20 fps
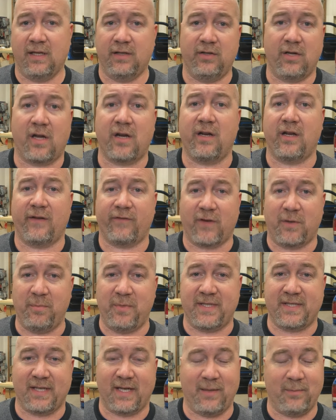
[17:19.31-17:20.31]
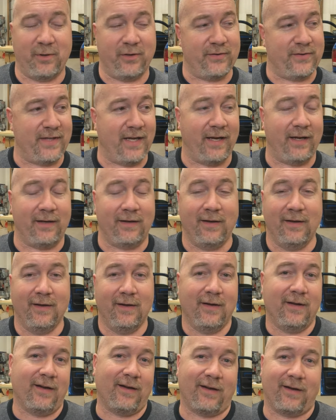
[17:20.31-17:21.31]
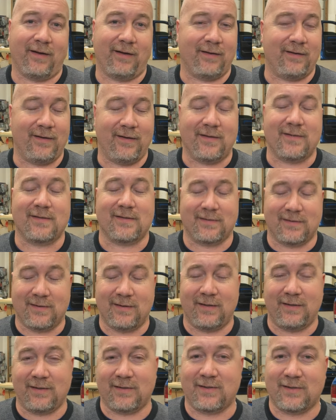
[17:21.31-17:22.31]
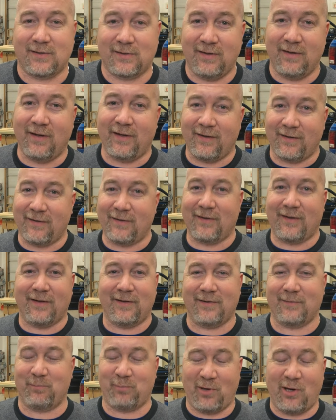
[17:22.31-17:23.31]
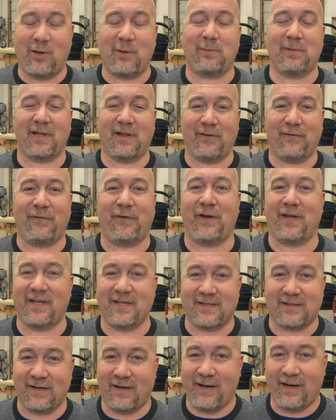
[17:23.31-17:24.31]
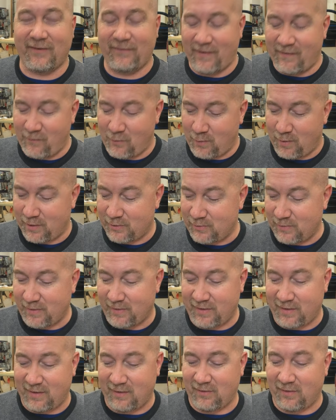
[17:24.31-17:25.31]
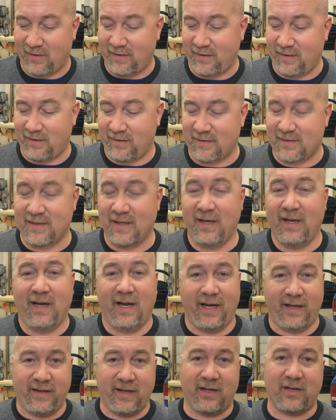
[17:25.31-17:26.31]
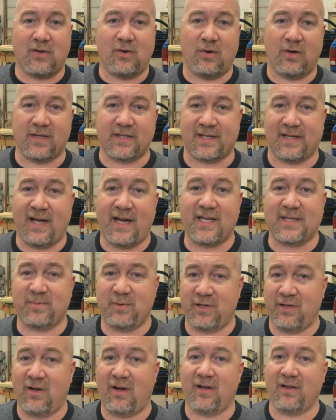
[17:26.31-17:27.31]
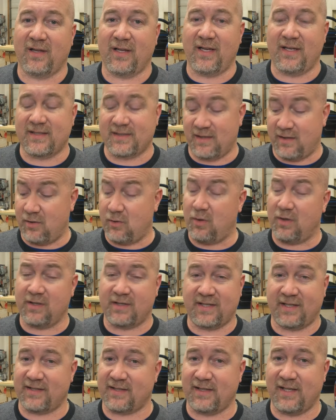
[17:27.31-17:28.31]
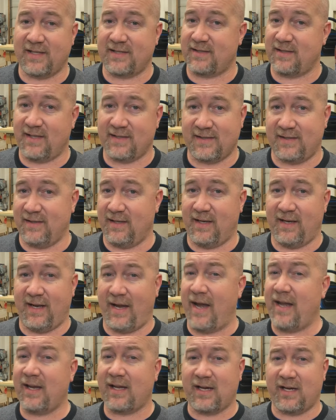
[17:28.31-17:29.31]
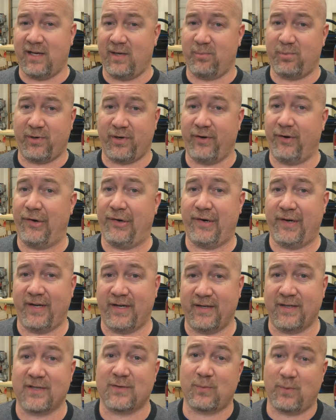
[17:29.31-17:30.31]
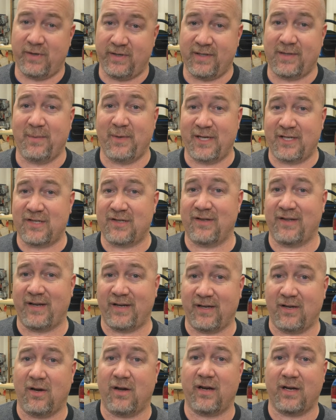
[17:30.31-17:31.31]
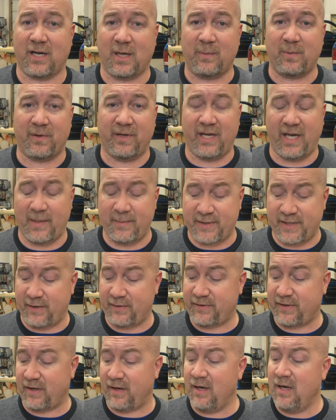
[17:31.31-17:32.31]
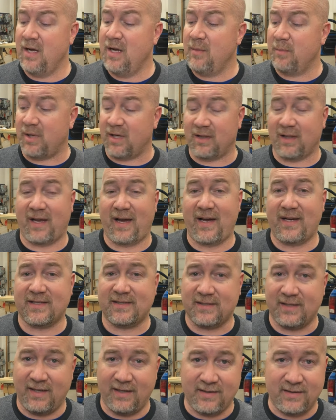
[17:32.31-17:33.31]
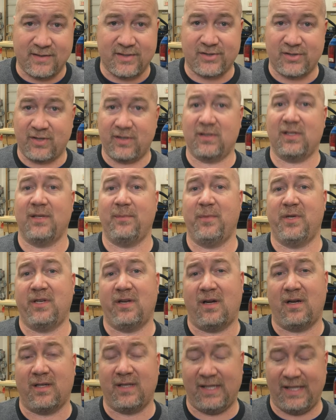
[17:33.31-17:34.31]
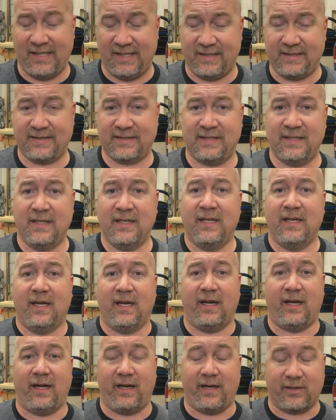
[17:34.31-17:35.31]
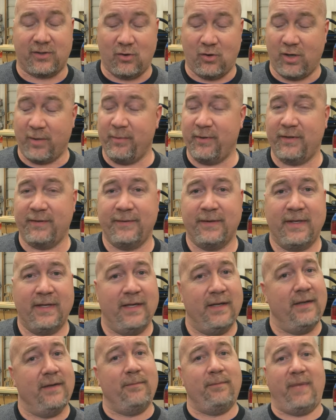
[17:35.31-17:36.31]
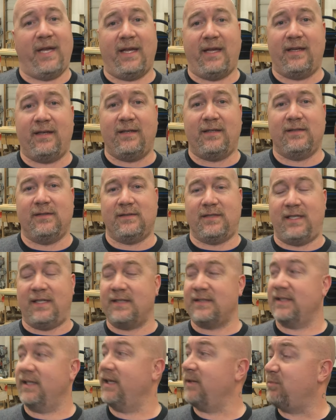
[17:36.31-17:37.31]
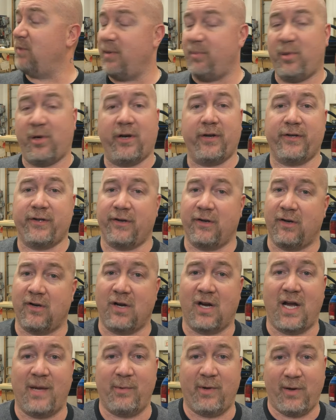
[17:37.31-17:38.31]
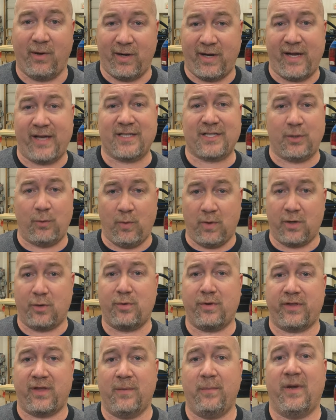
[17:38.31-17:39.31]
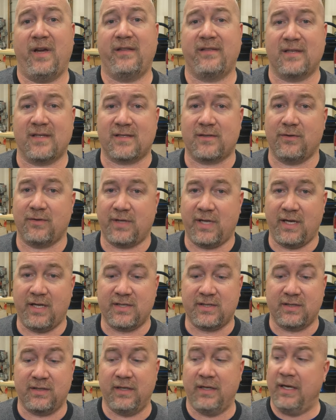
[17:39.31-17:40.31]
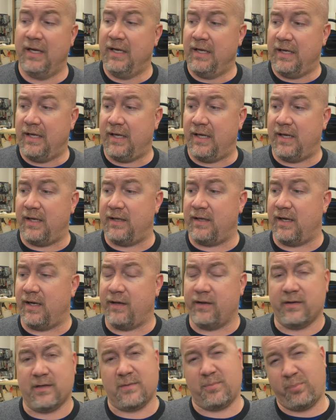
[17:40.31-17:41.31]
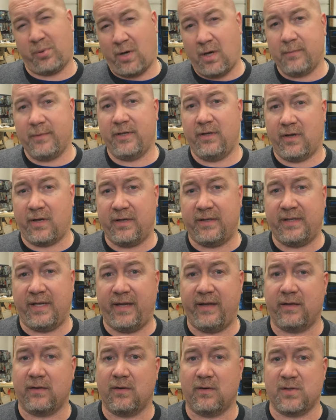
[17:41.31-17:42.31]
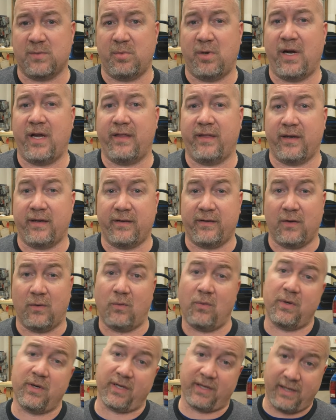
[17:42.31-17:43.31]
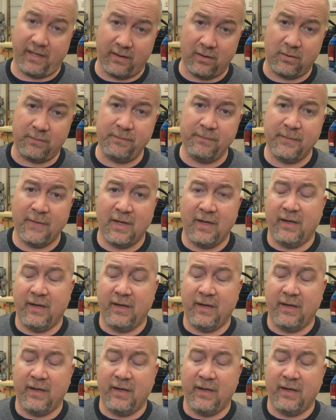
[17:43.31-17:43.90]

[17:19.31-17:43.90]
not enough can be said about Dane. Uh, he's he's the, probably the funniest guy I've ever worked with in a lot of years. And then of course, last but not least, and of course this list isn't in any kind of priority. I just wanted to make sure that I got a couple of names out there. But last and certainly but not least, uh, Corbin, man, he's like my partner in crime. I actually work with him at this location and uh, there's probably not a day that goes by that I don't want to kill him.